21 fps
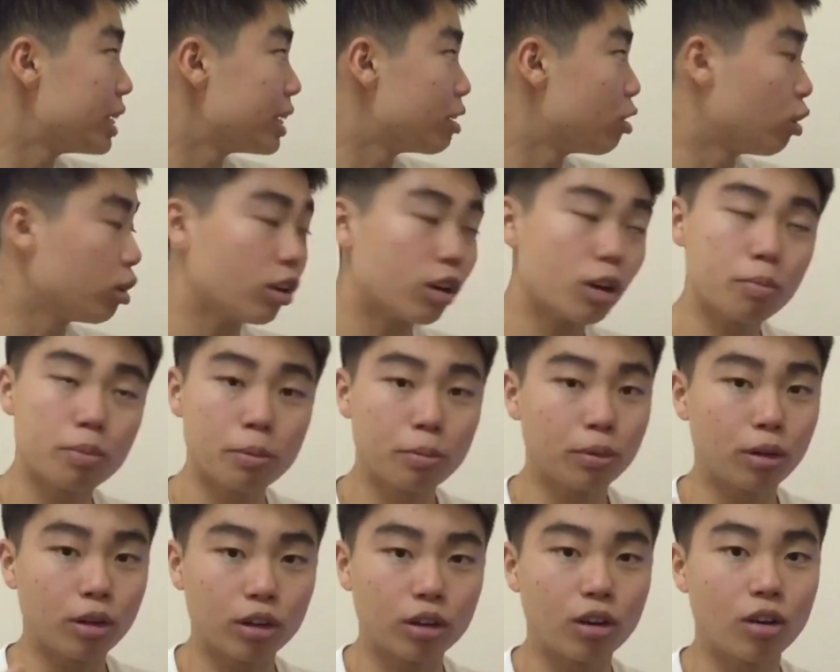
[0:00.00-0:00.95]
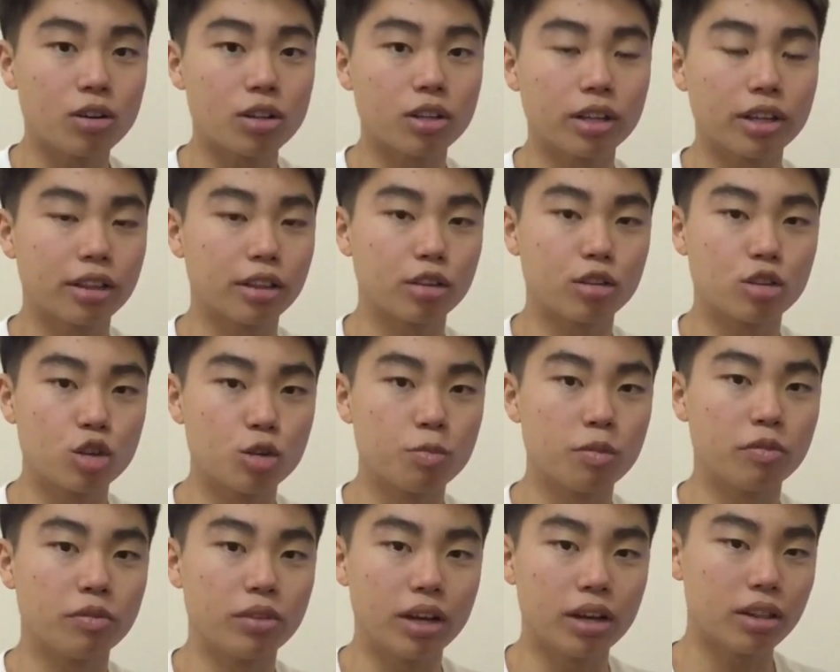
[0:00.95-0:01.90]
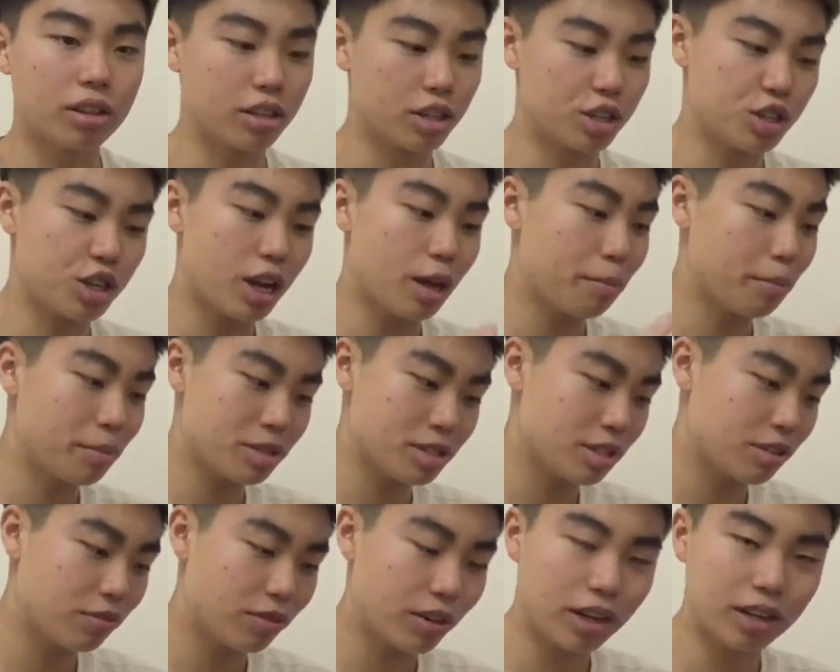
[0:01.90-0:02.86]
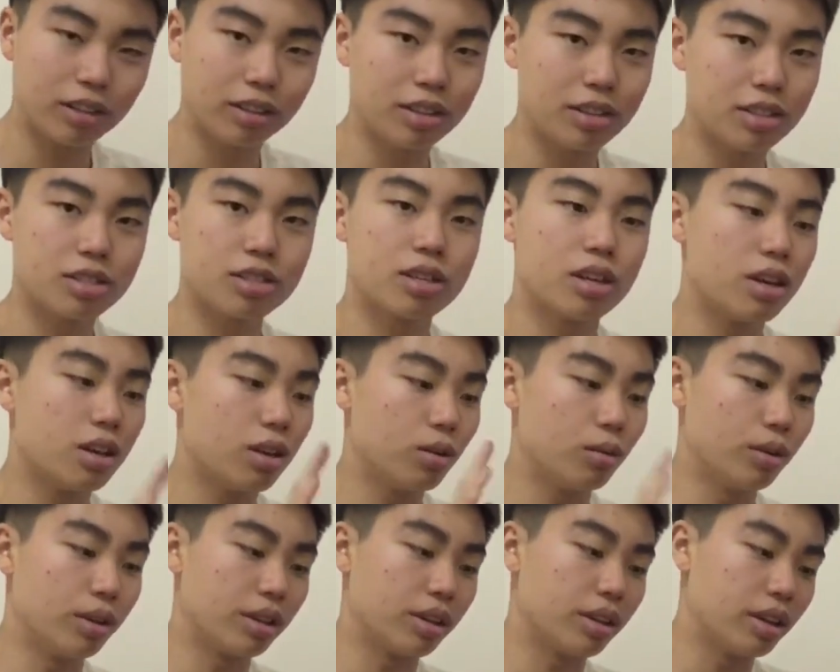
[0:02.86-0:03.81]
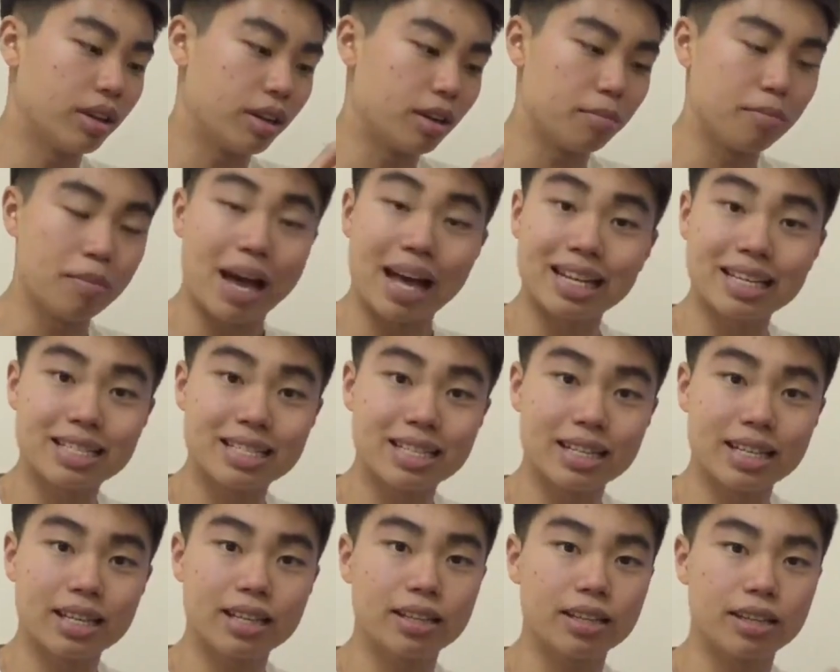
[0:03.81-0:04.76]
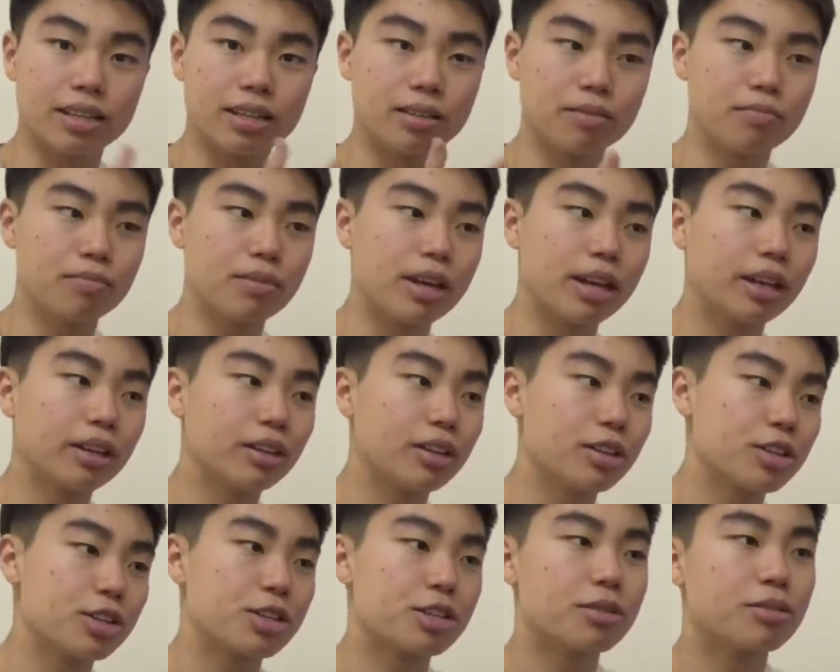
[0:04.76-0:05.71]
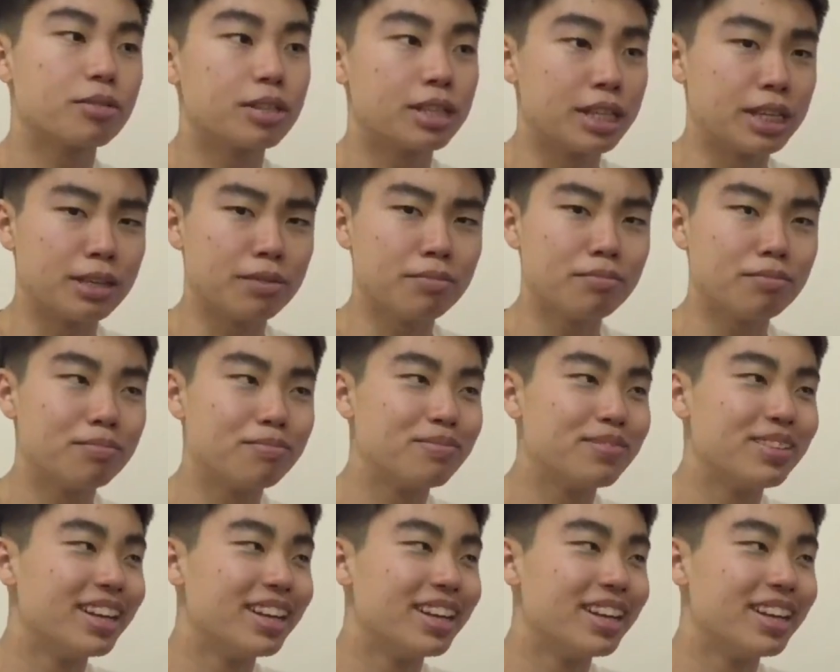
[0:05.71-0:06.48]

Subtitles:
lot of people are calling it the group of death, the Champions League finalists with Man City, the English team.